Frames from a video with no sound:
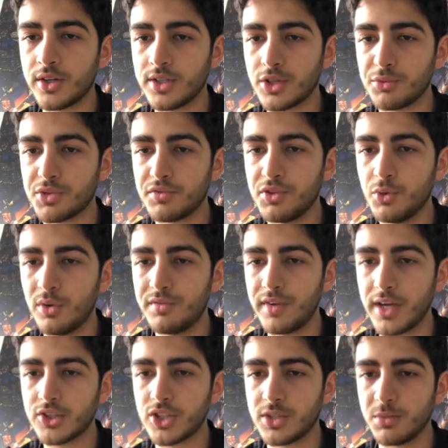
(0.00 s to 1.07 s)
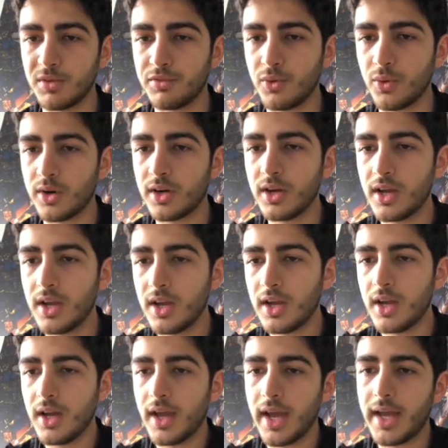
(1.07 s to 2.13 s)
terms of new infections before,
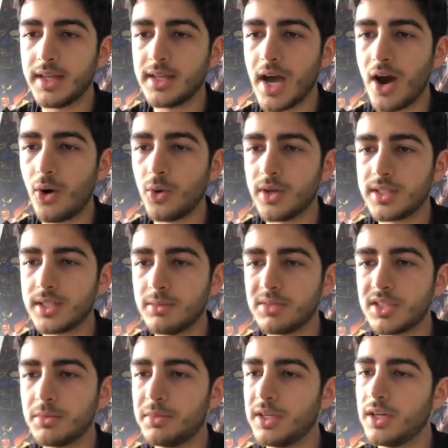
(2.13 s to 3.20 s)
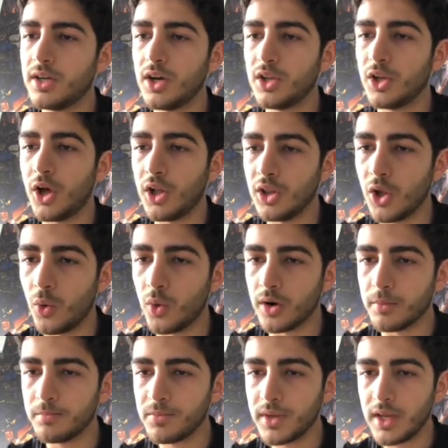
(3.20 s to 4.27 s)
and now it seems to be a lot lower.
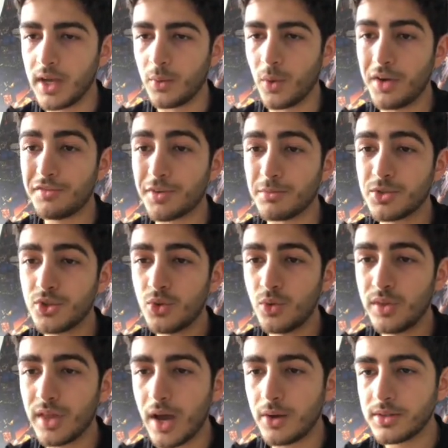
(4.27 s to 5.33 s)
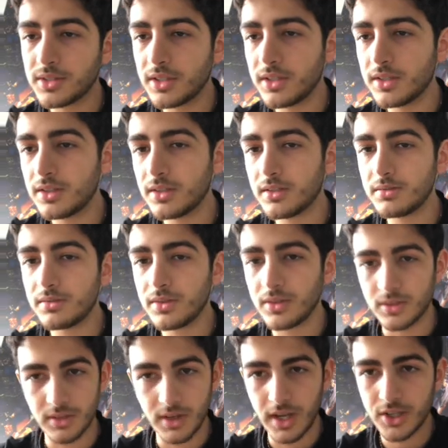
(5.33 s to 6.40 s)
It went from 2,000,
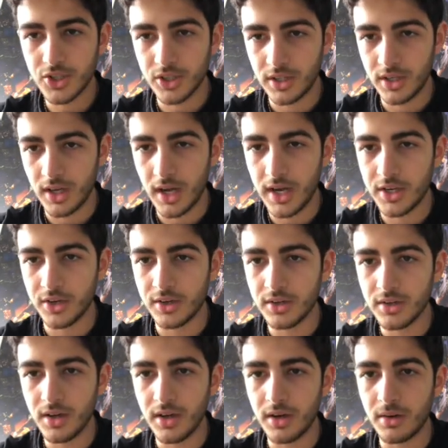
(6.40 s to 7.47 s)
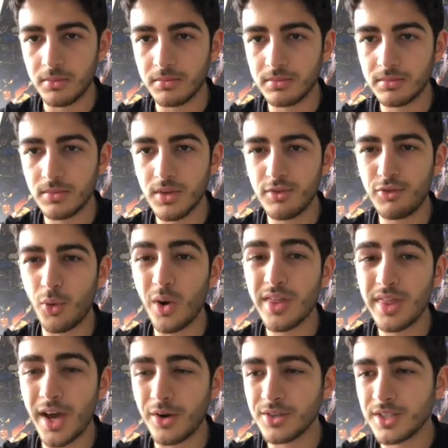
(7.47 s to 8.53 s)
actually higher,
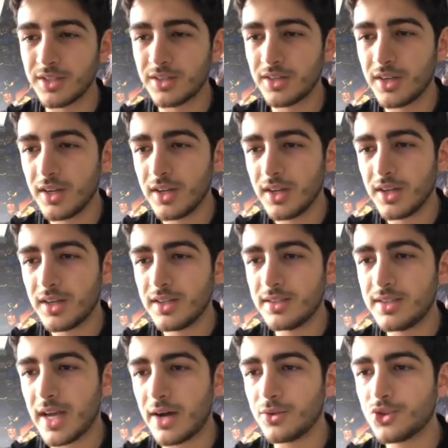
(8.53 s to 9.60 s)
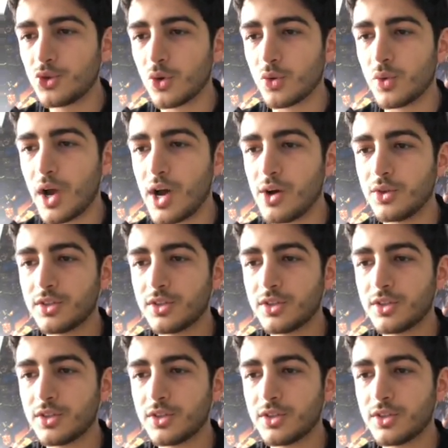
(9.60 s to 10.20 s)
4,000, down to around